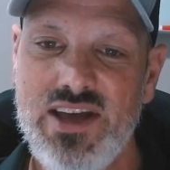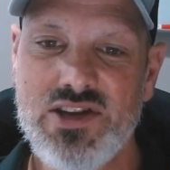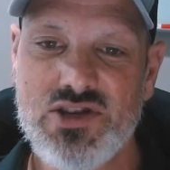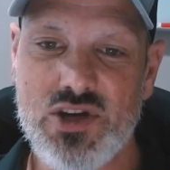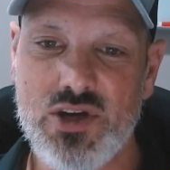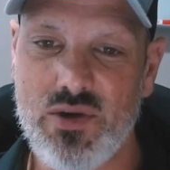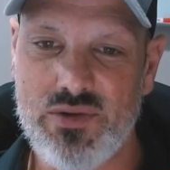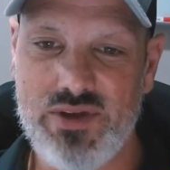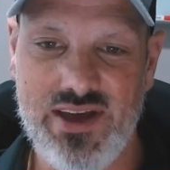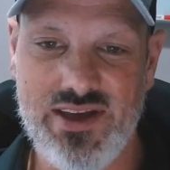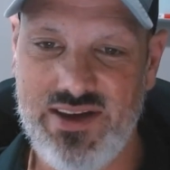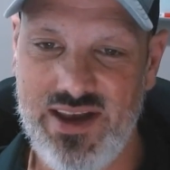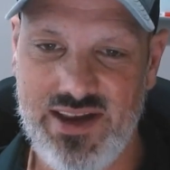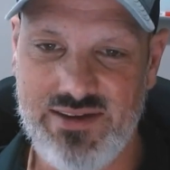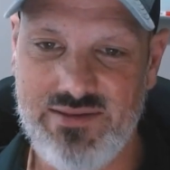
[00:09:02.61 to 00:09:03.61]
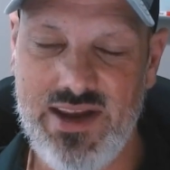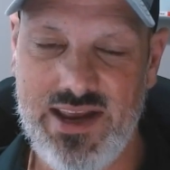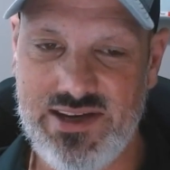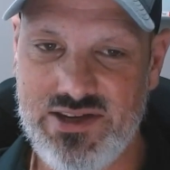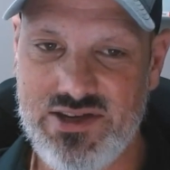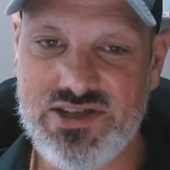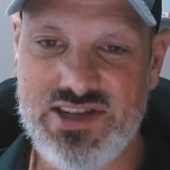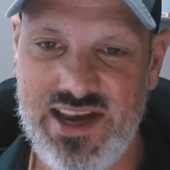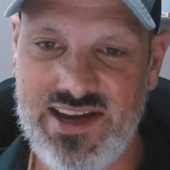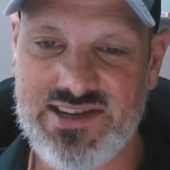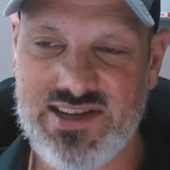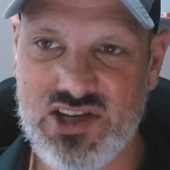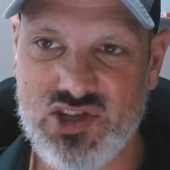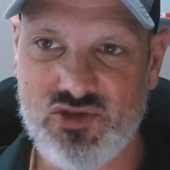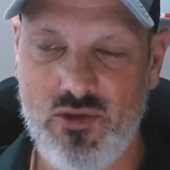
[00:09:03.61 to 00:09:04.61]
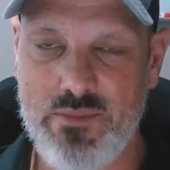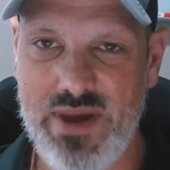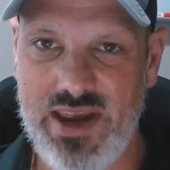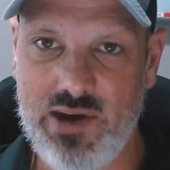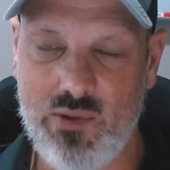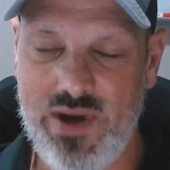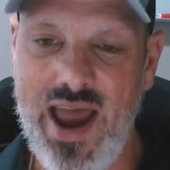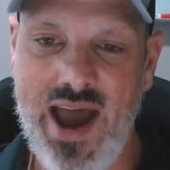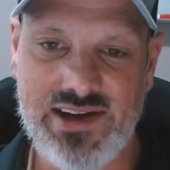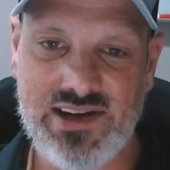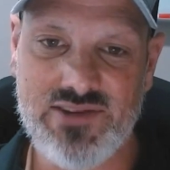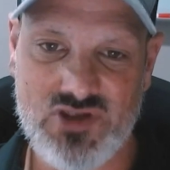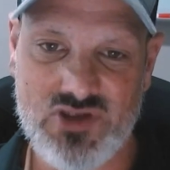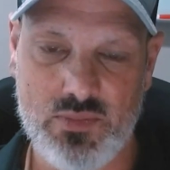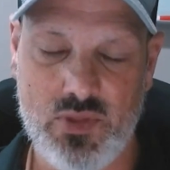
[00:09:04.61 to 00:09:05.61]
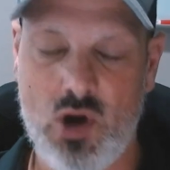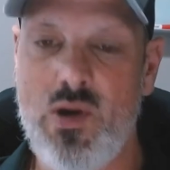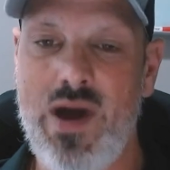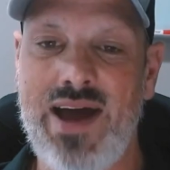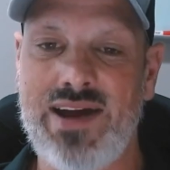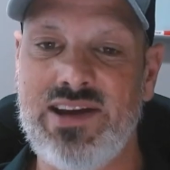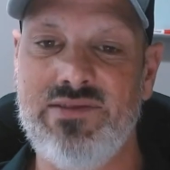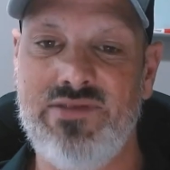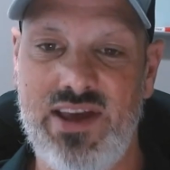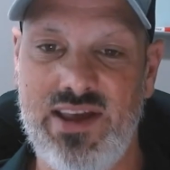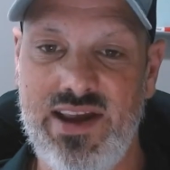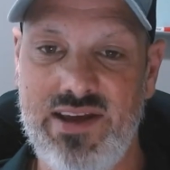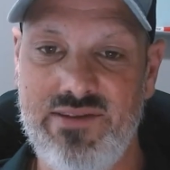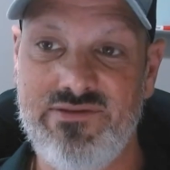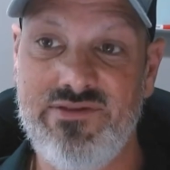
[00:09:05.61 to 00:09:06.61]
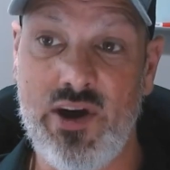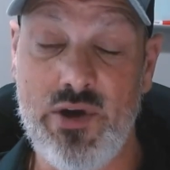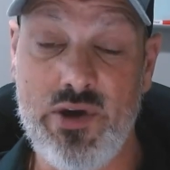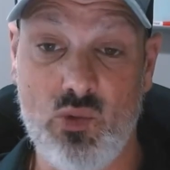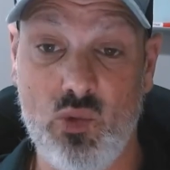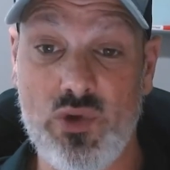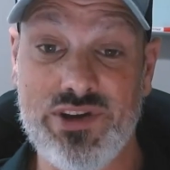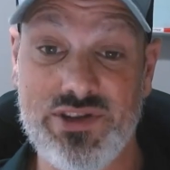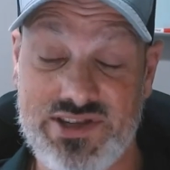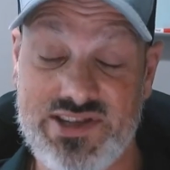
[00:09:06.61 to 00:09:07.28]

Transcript: So it takes us from being reactive to proactive in a very real